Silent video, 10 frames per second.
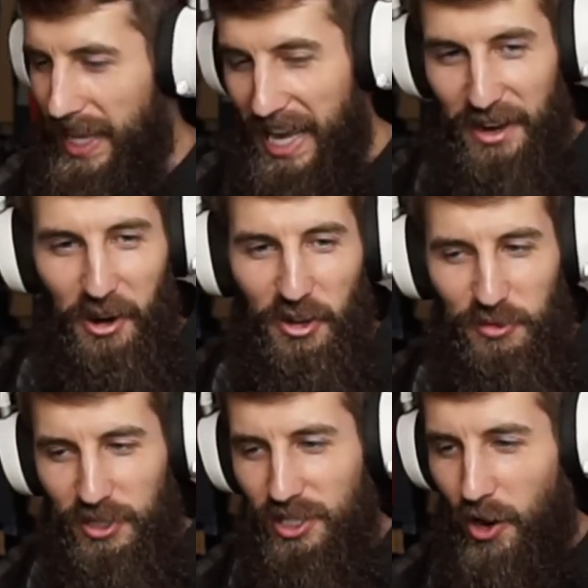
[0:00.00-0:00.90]
The
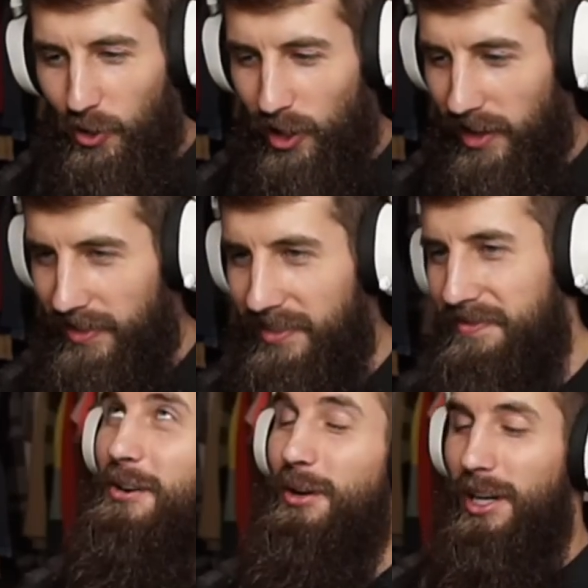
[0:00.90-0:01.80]
heroes were so good.
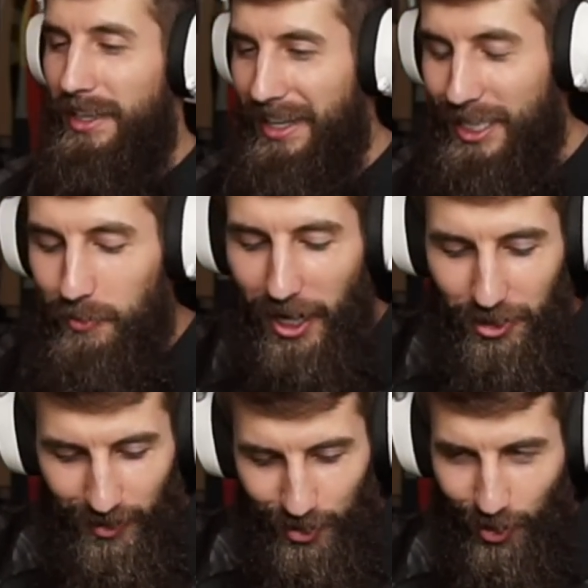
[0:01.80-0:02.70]
So good.
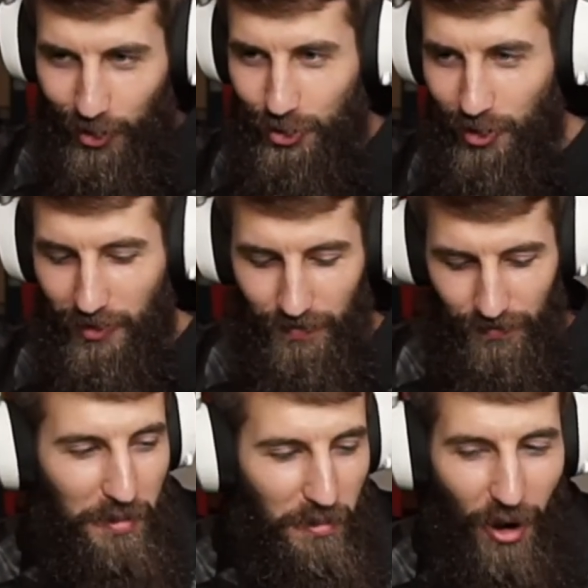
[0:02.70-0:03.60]
Especially Churchill.
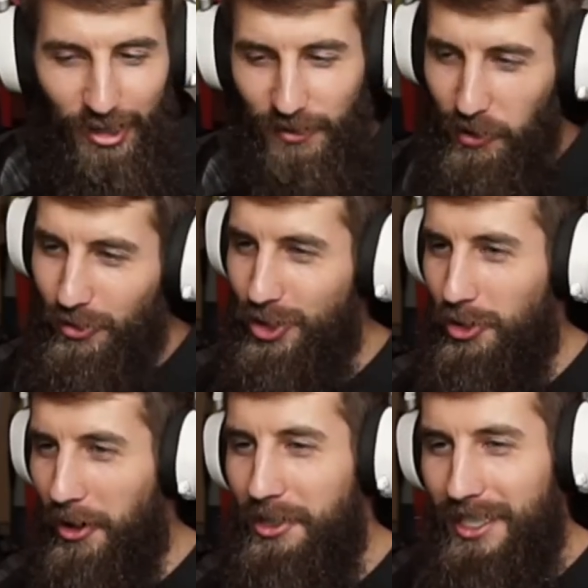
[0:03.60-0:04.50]
One of my most viewed
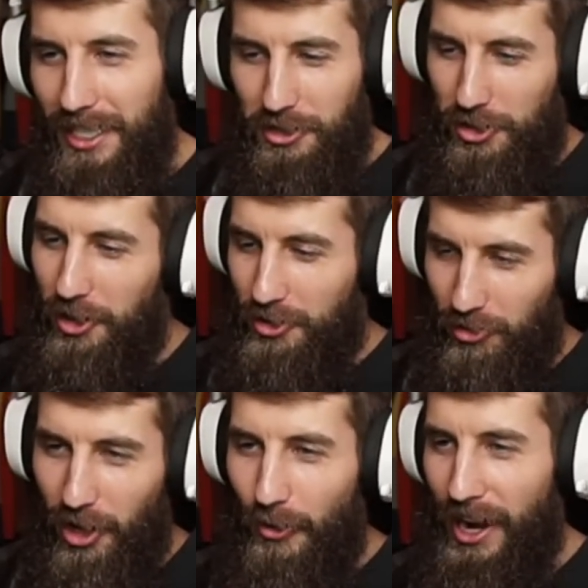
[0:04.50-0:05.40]
shorts is
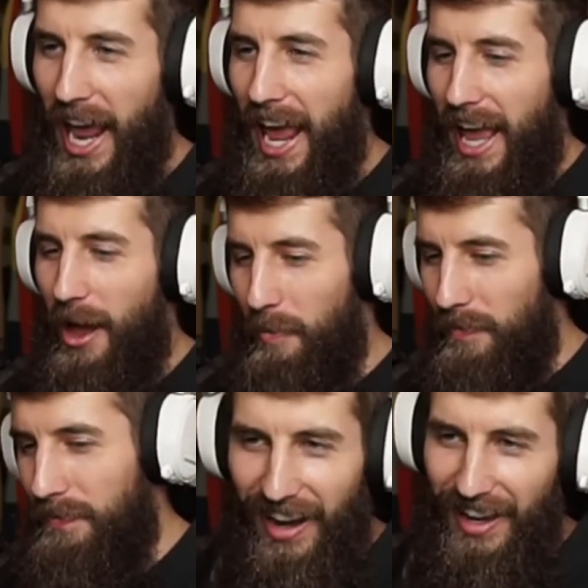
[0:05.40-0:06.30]
Churchill going
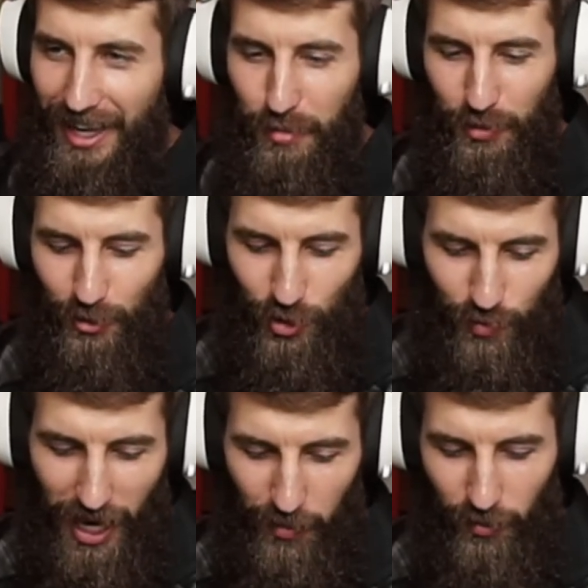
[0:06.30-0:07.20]
ham in
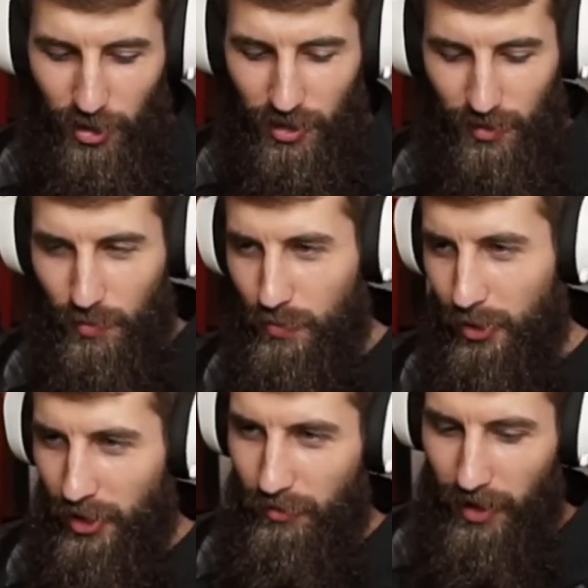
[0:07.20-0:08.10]
Bloons Pop, which is
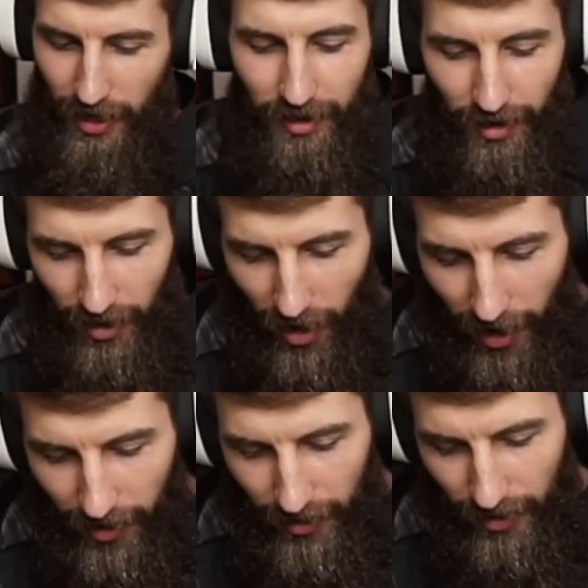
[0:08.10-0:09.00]
pretty funny.
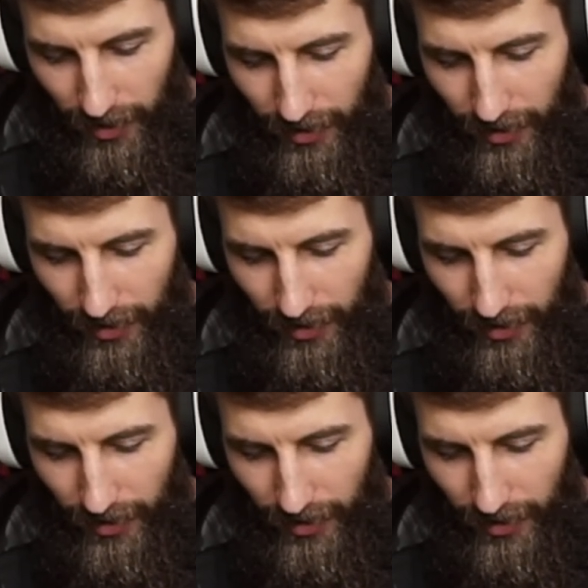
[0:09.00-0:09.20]
All right.